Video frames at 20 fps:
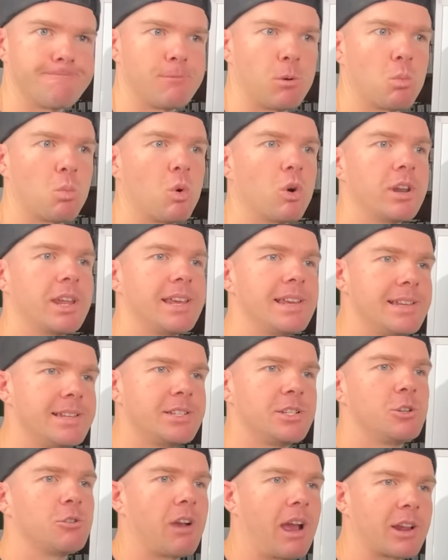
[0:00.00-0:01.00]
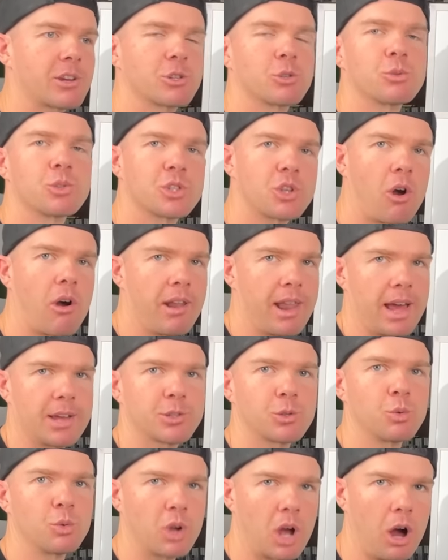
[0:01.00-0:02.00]
What is your actual side
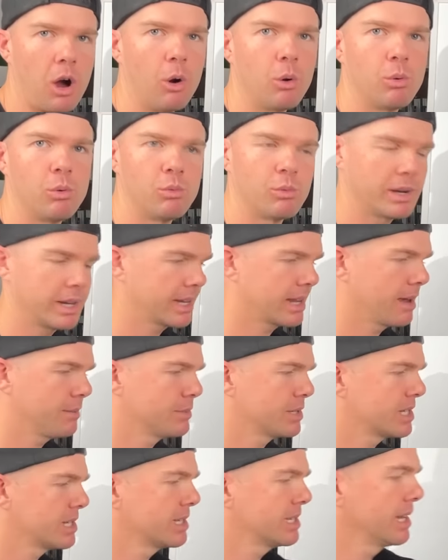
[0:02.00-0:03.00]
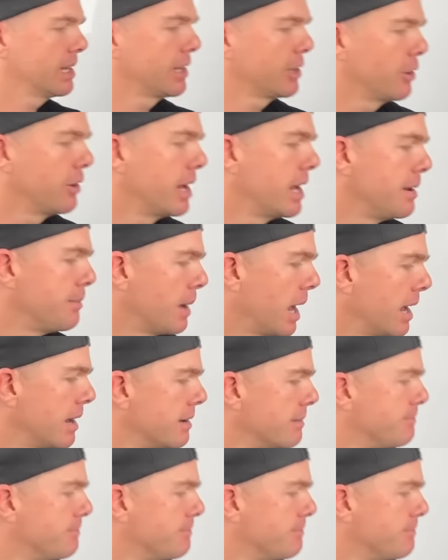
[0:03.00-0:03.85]
hustle goal when it comes to selling on eBay?